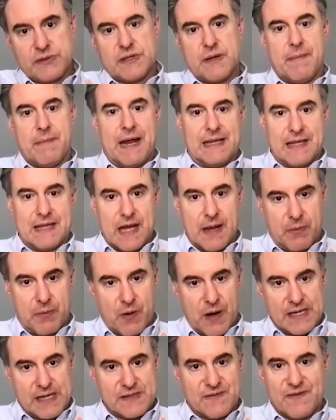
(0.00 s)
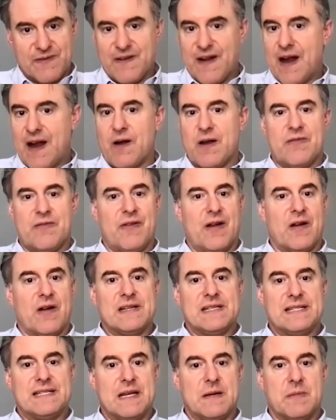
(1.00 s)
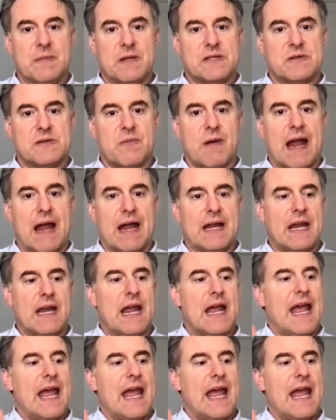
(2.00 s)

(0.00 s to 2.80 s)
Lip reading: that make the upgrades very, very seamless, right?